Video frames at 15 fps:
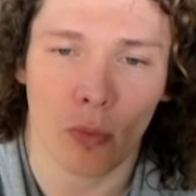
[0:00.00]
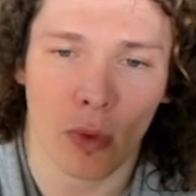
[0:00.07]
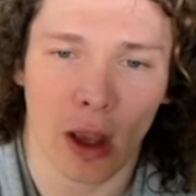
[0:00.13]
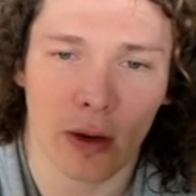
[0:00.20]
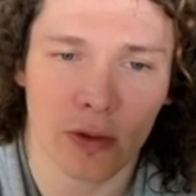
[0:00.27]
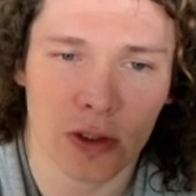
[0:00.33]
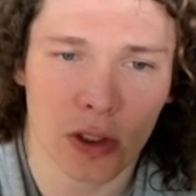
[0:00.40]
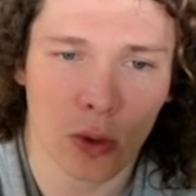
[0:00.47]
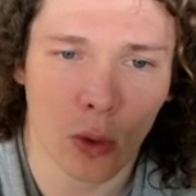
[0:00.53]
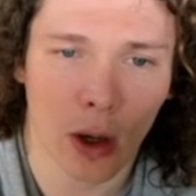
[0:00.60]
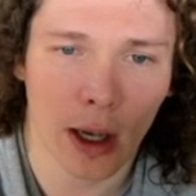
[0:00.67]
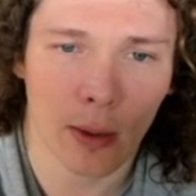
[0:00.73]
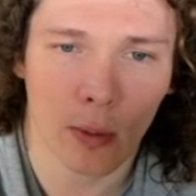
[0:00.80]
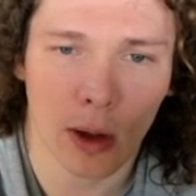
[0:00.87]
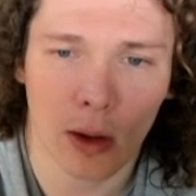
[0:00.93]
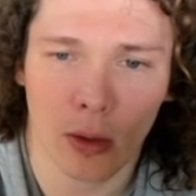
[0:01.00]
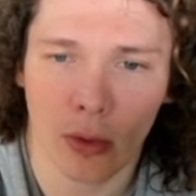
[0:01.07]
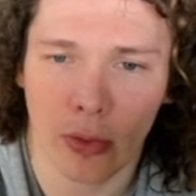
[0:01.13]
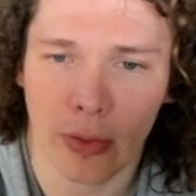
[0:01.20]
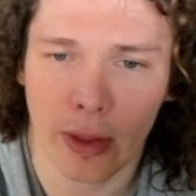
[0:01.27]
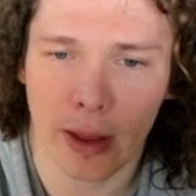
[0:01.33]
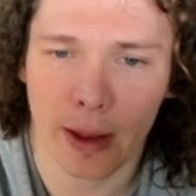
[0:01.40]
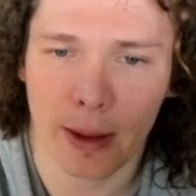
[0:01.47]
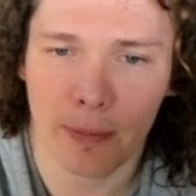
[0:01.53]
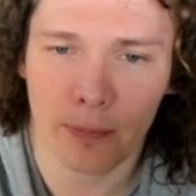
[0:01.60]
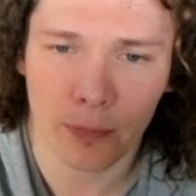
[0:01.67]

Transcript: covers quite well there.